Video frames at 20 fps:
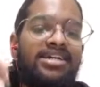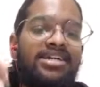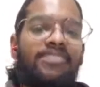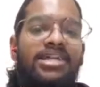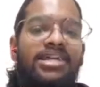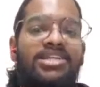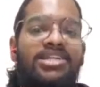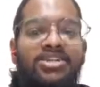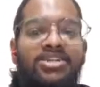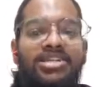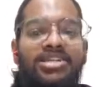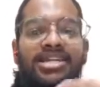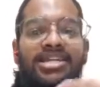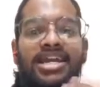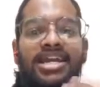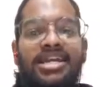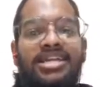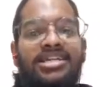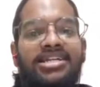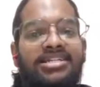make sure
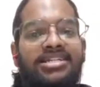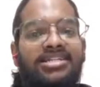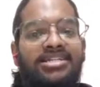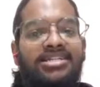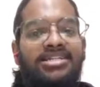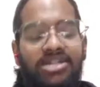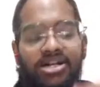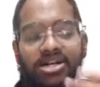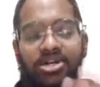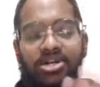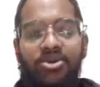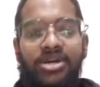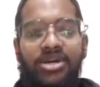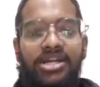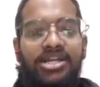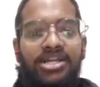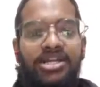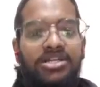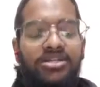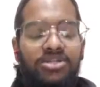that I can do
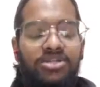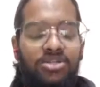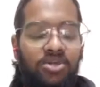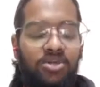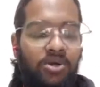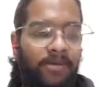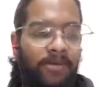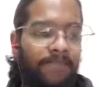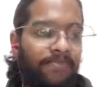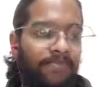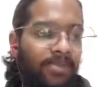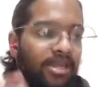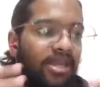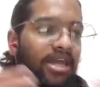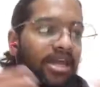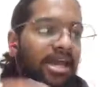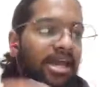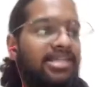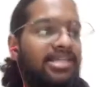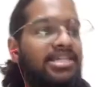it. So
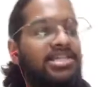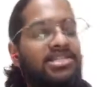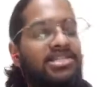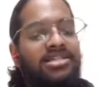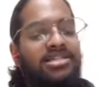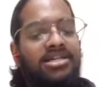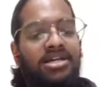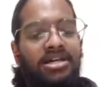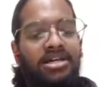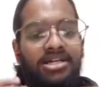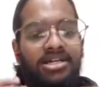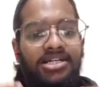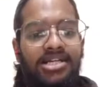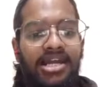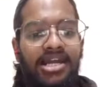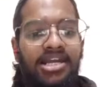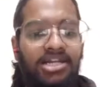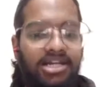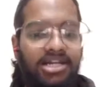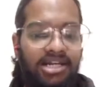I just
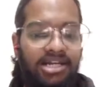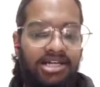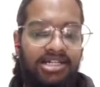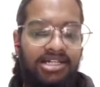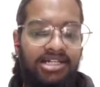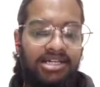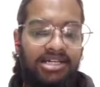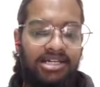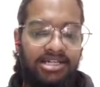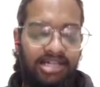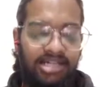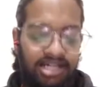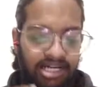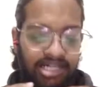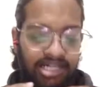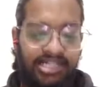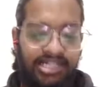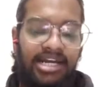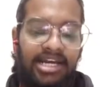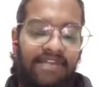try to learn
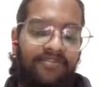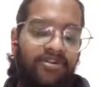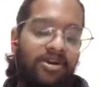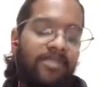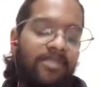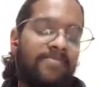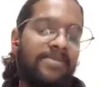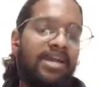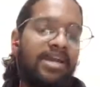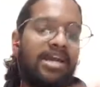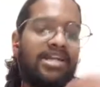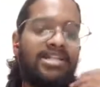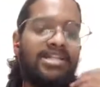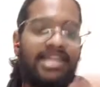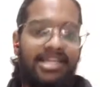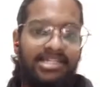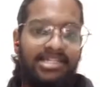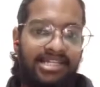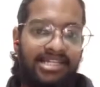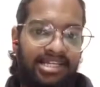the art form. And
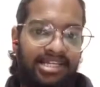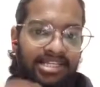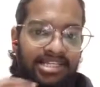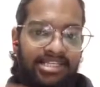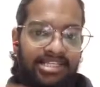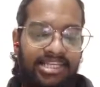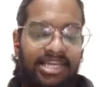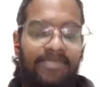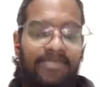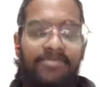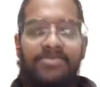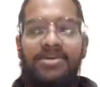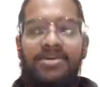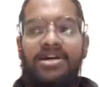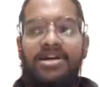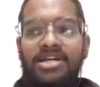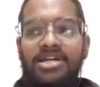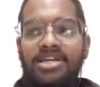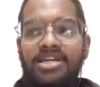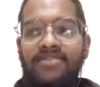next year in the same
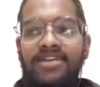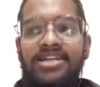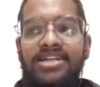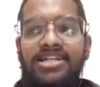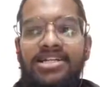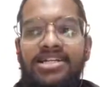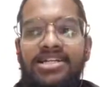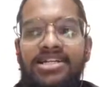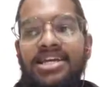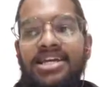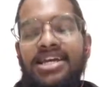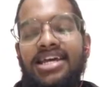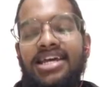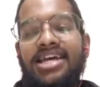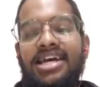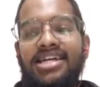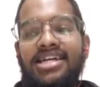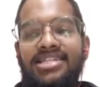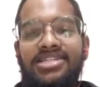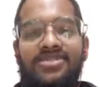event,
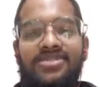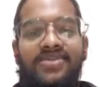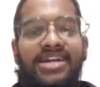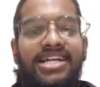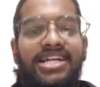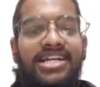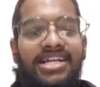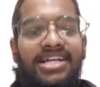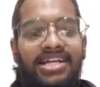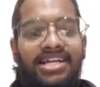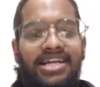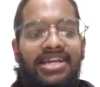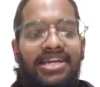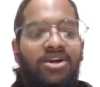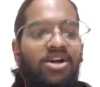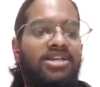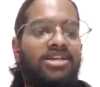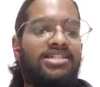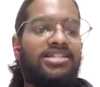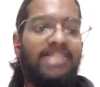I just went and I
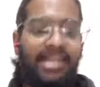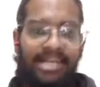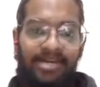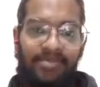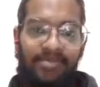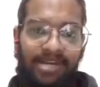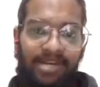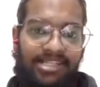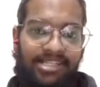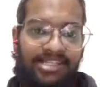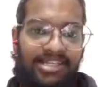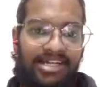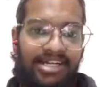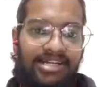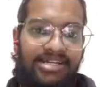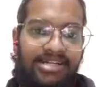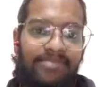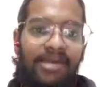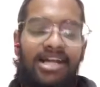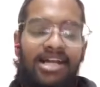got second place in
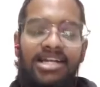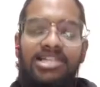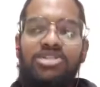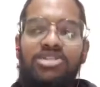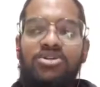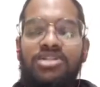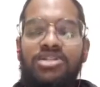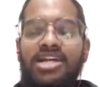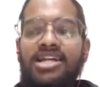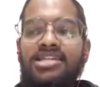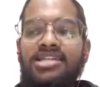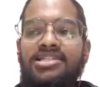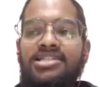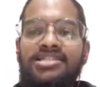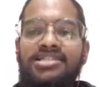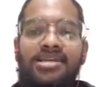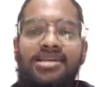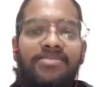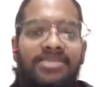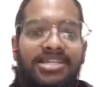that battle. So that
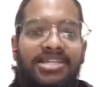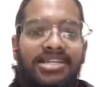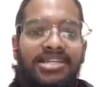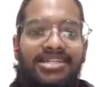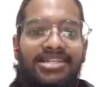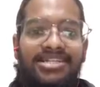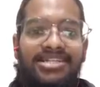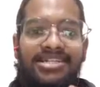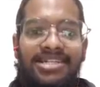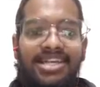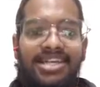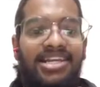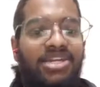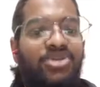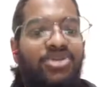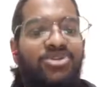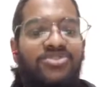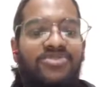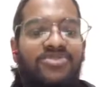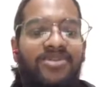is something really
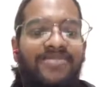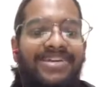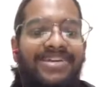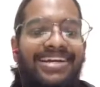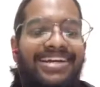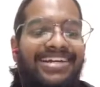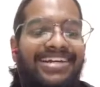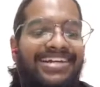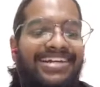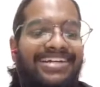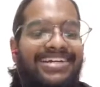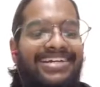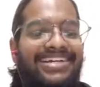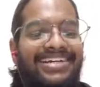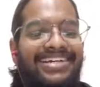huge for me, and